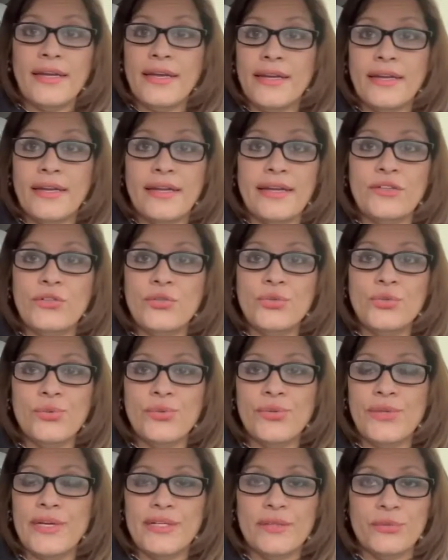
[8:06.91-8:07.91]
and I
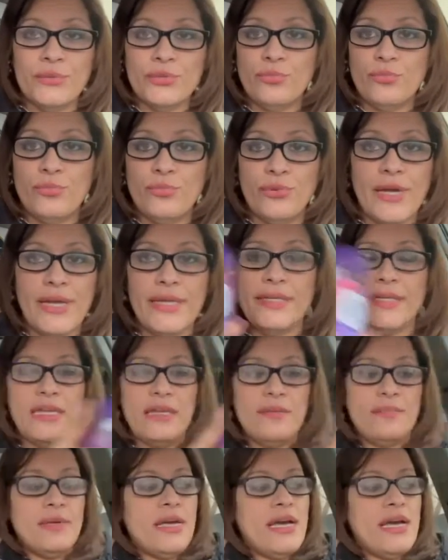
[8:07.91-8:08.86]
knew that it was brand name.